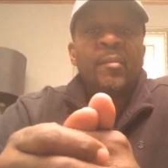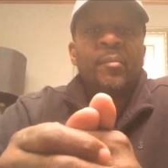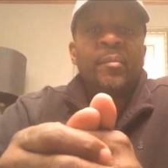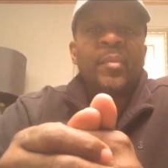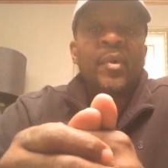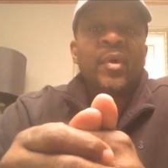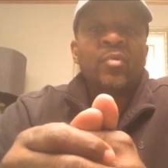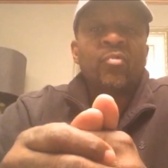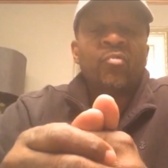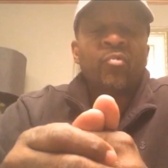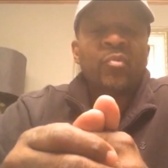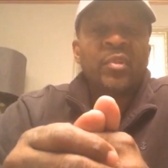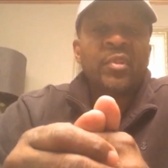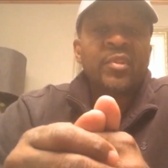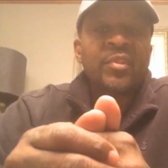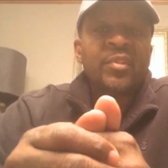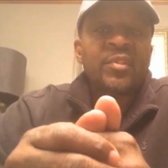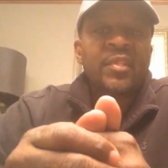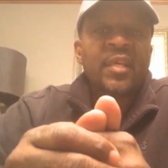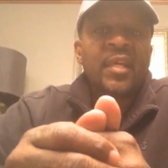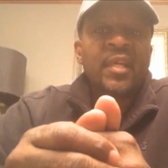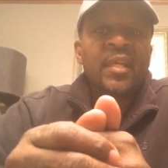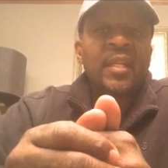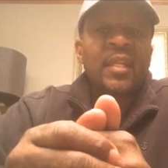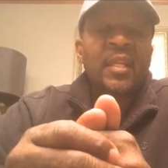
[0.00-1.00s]
but real
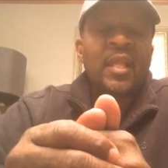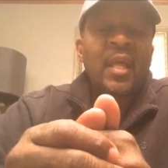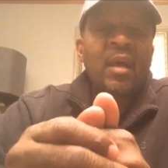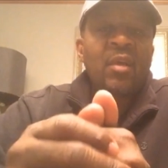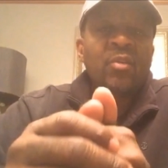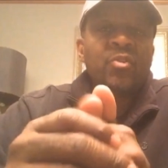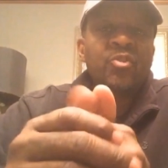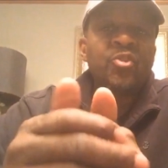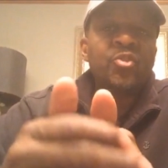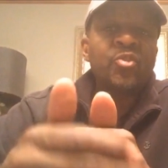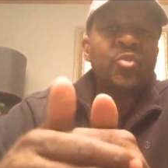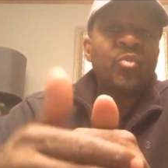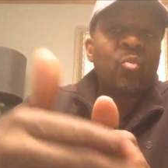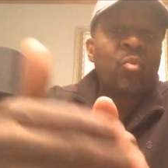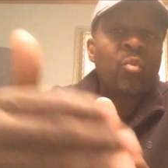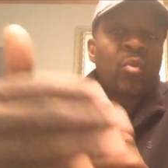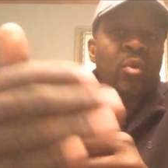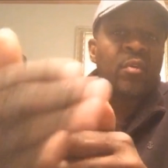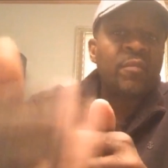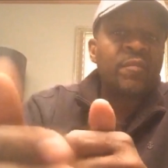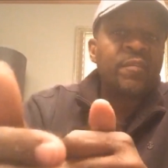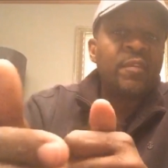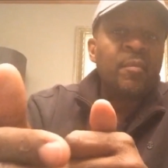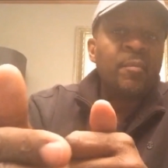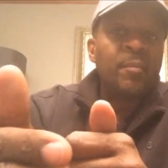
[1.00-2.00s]
estate allows you to
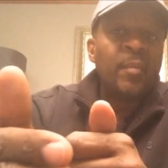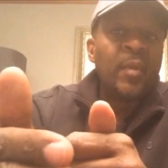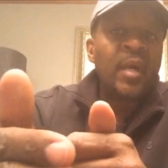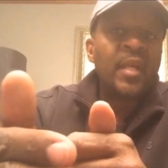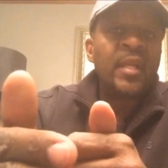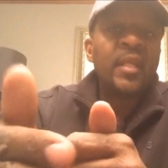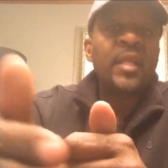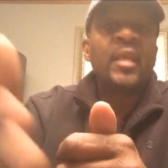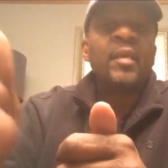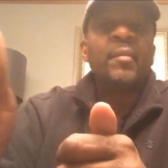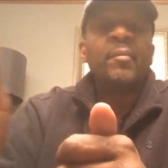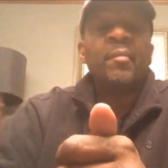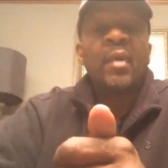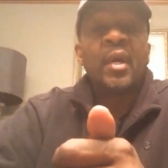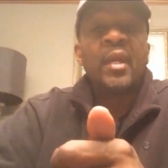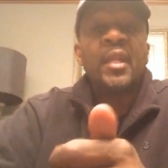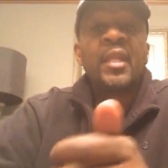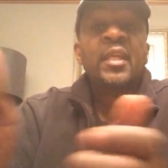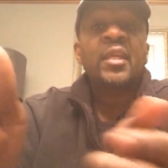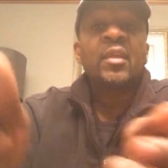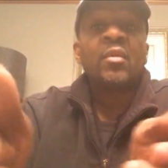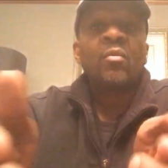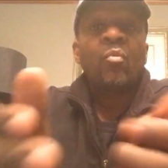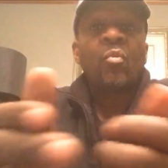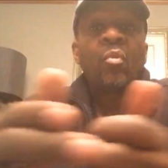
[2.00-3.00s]
work for money and
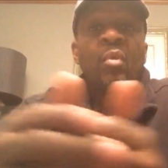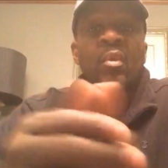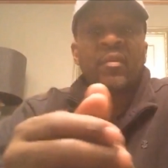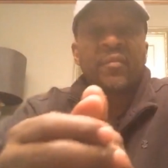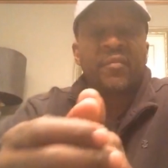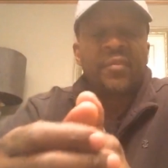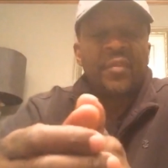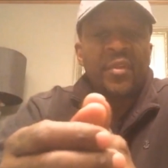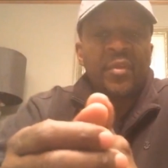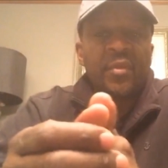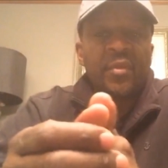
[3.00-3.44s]
money can work for